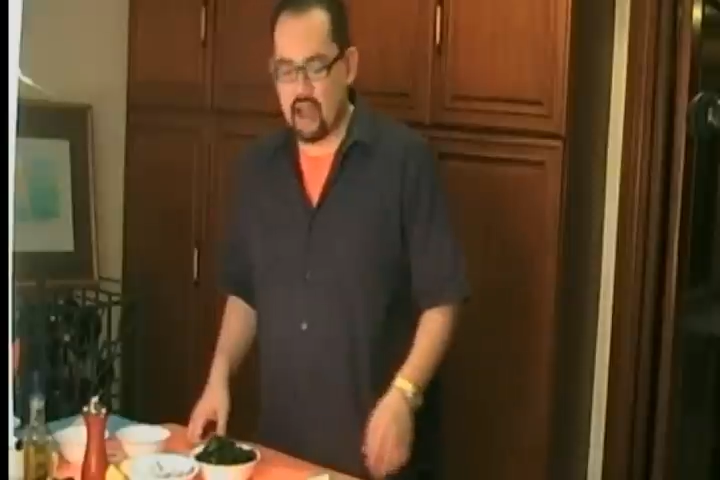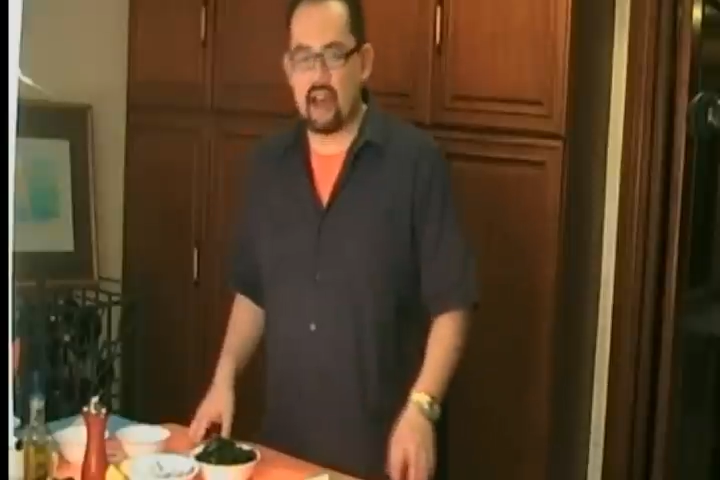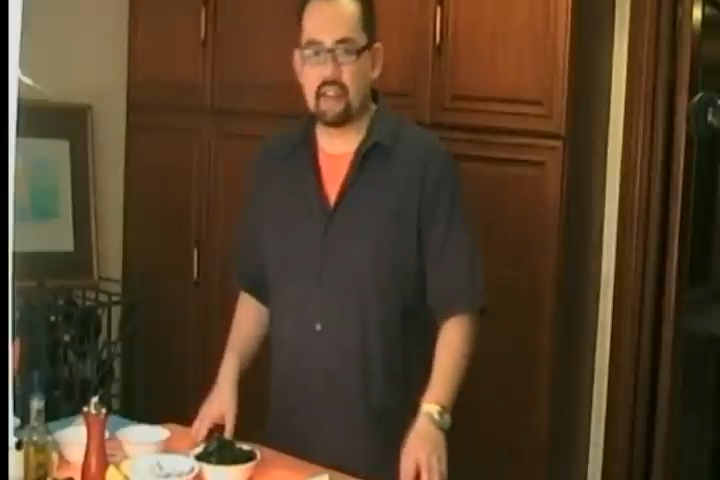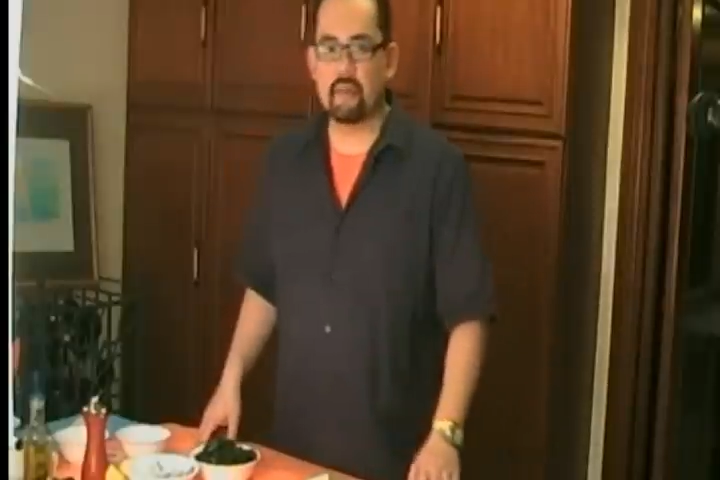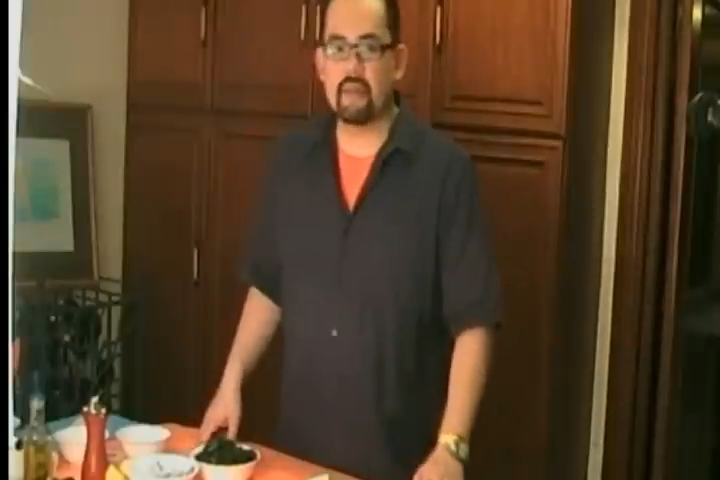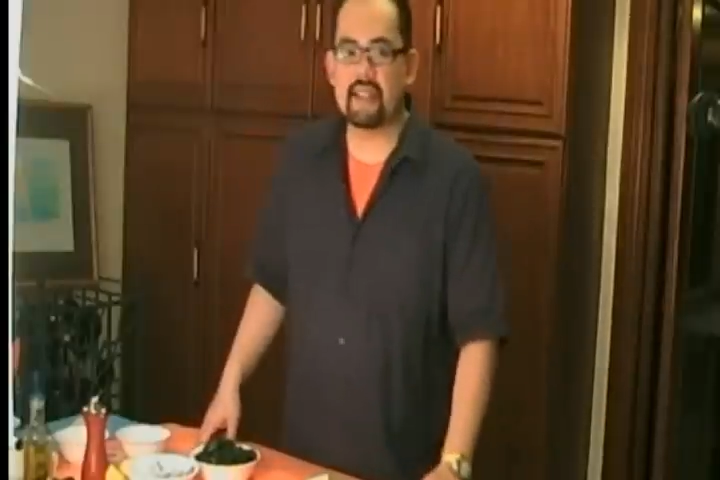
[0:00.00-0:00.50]

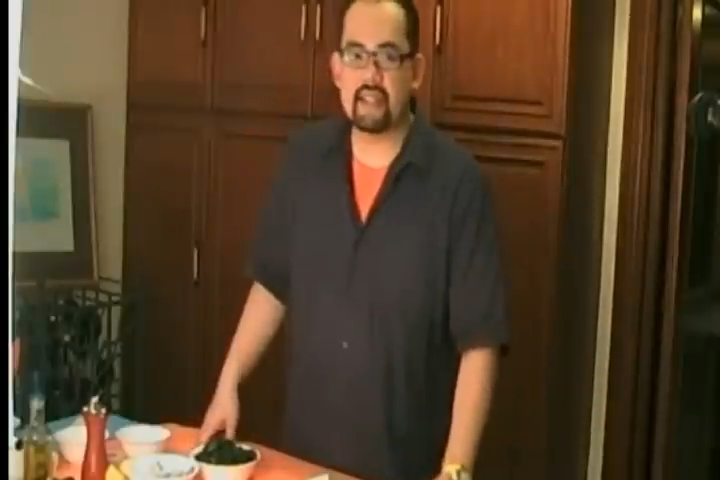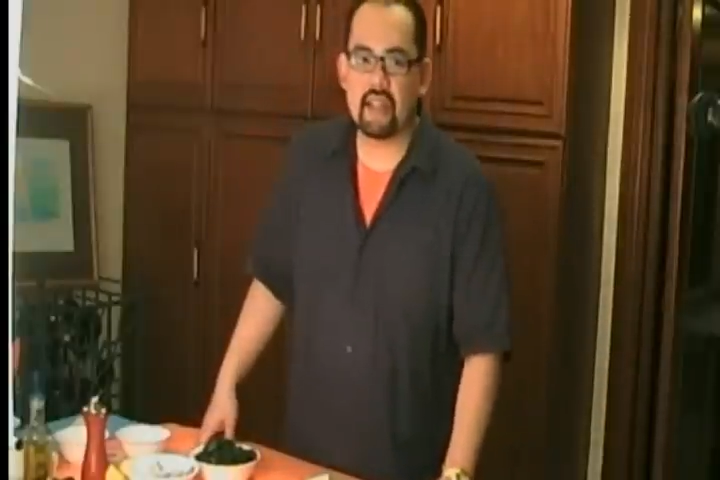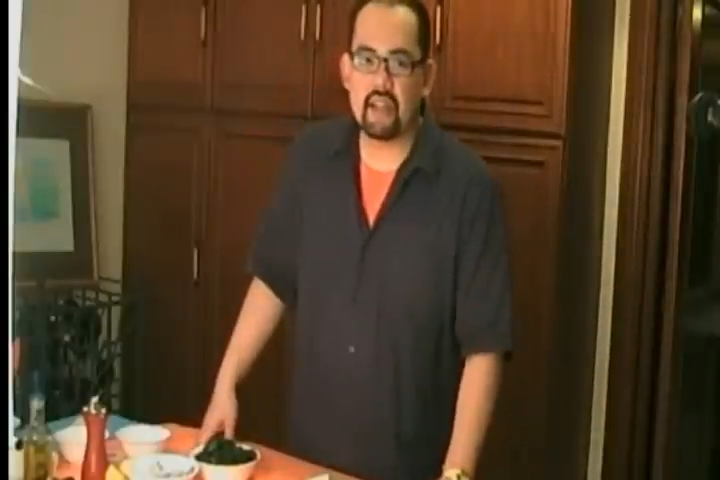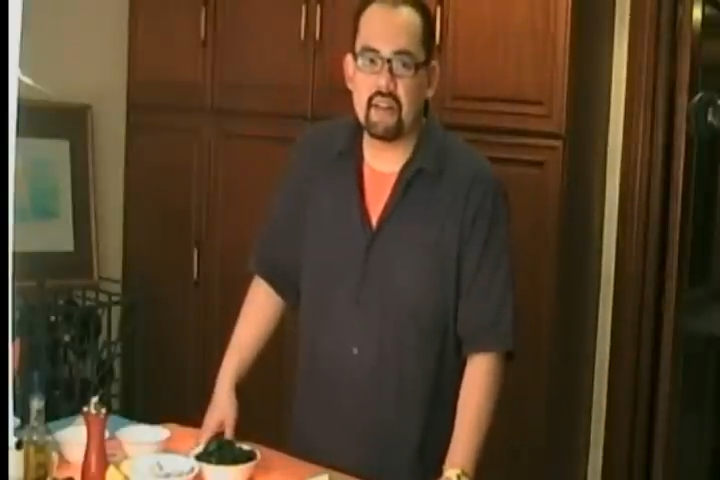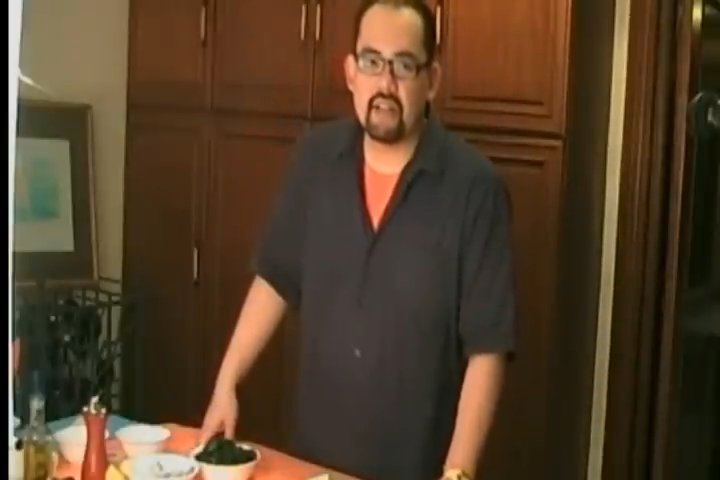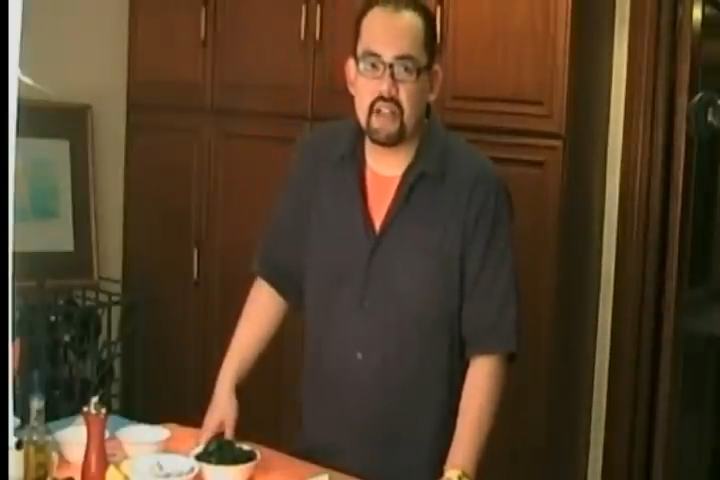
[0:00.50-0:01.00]
Other
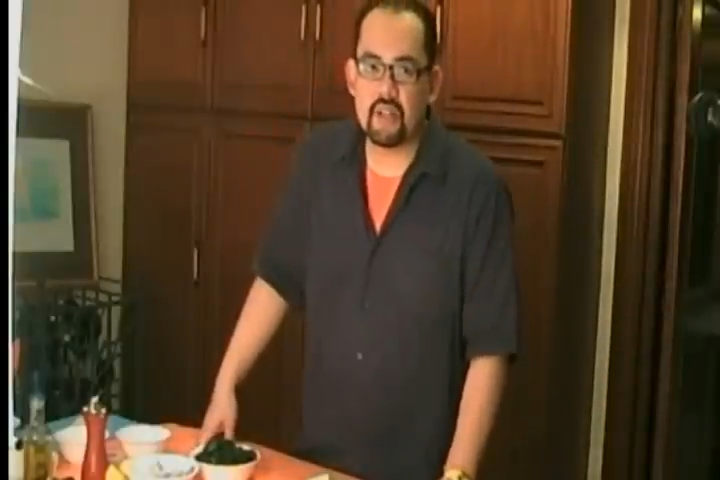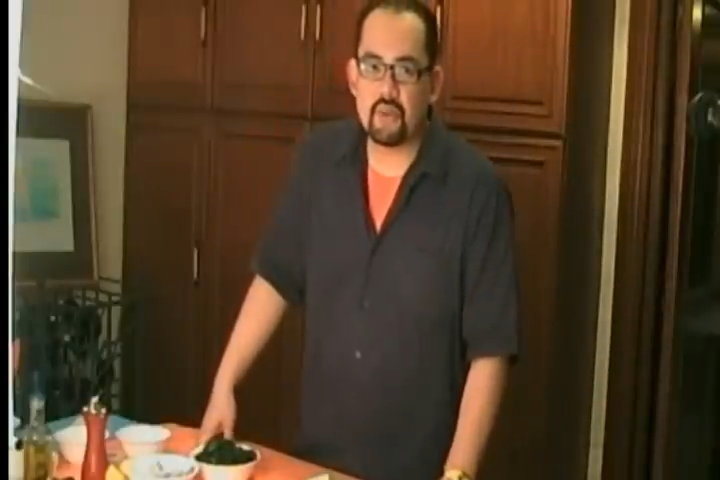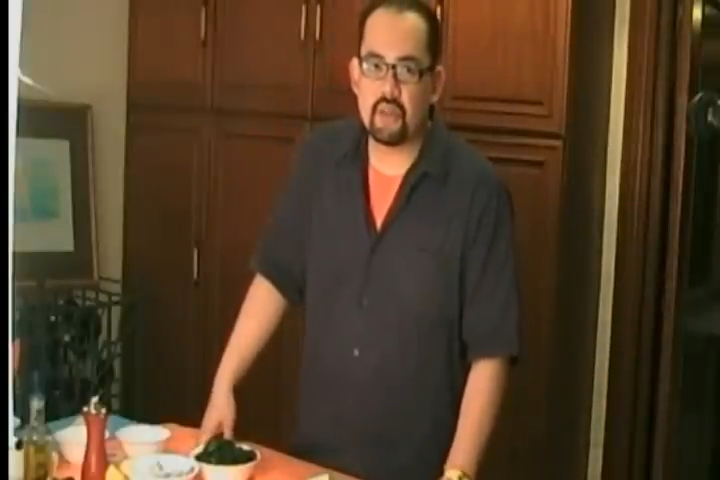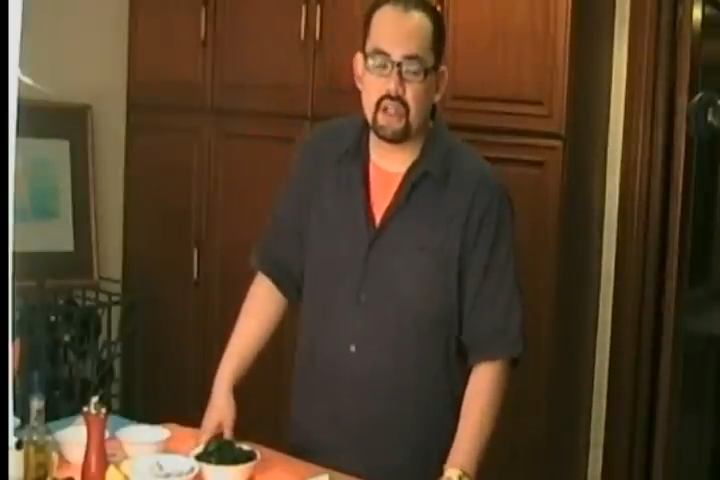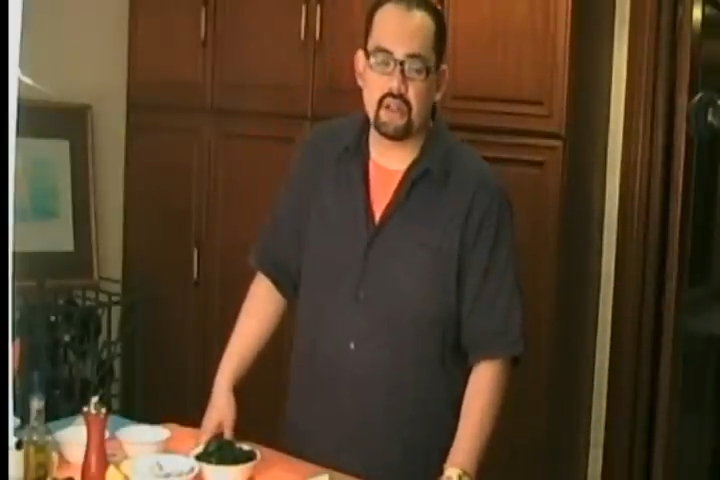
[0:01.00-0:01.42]
basic ingredients would